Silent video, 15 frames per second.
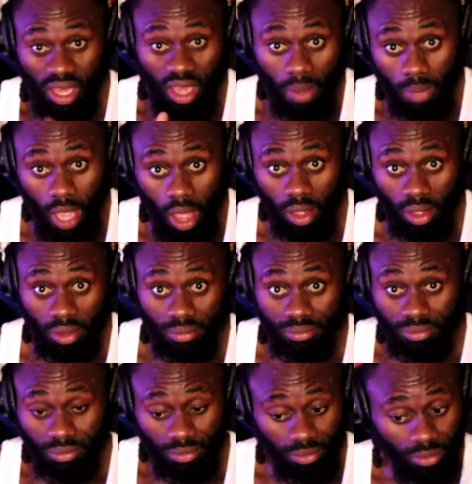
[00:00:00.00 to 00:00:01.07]
here,
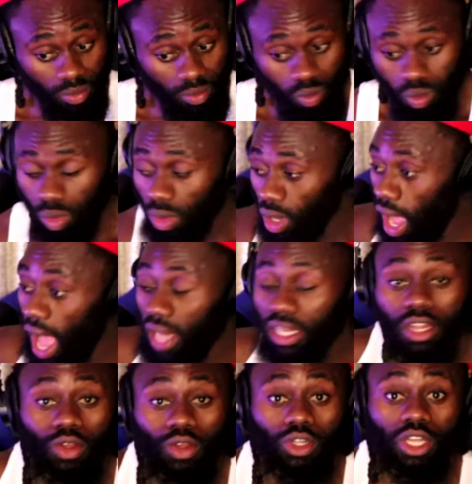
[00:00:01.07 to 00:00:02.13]
I
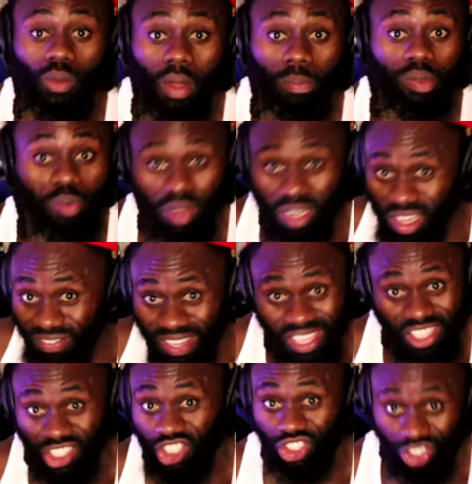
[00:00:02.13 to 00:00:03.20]
didn't know there were people living in
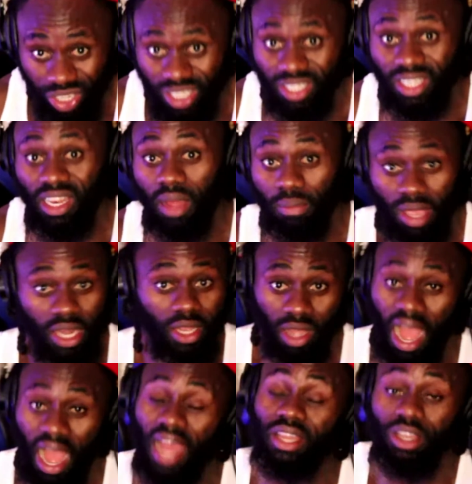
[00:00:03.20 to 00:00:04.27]
street in America.
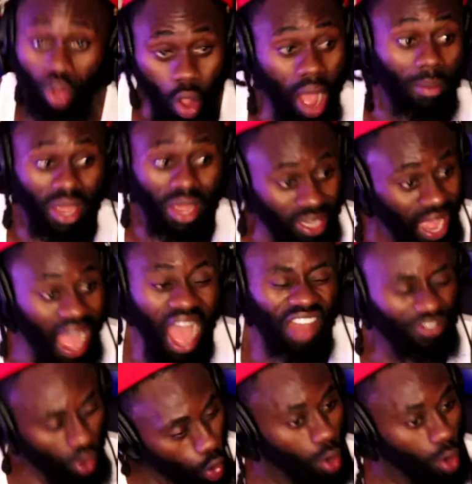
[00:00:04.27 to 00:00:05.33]
I didn't know America have
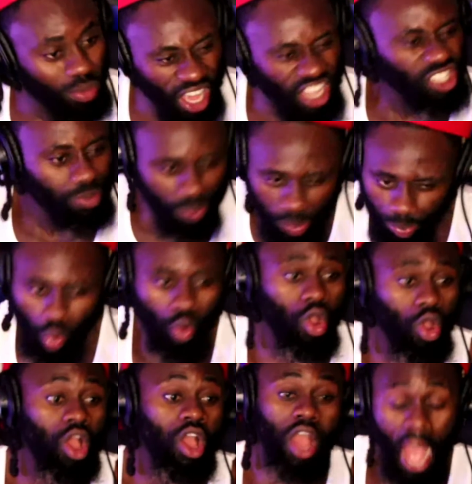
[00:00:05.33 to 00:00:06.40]
homeless people.
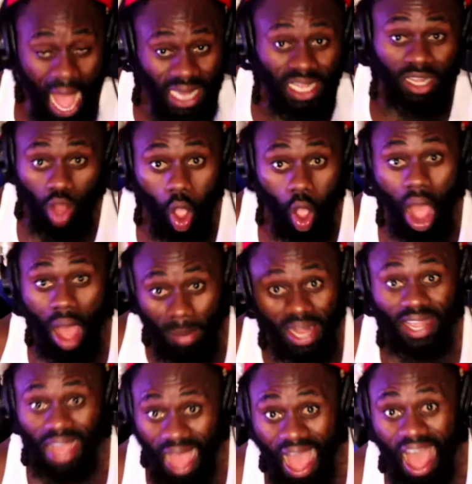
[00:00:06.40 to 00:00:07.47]
I didn't know
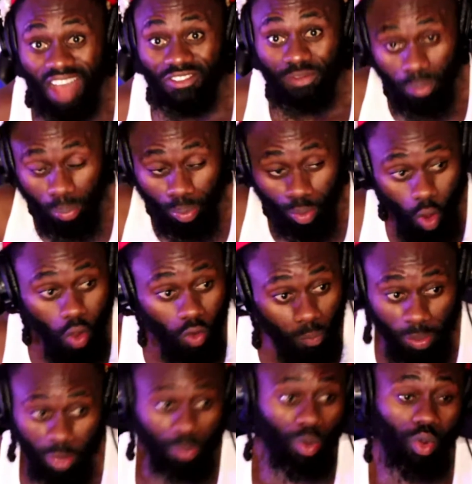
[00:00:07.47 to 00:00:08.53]
America have broke
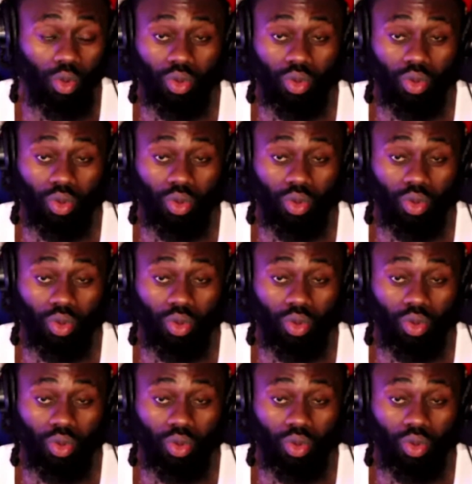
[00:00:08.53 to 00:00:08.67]
people.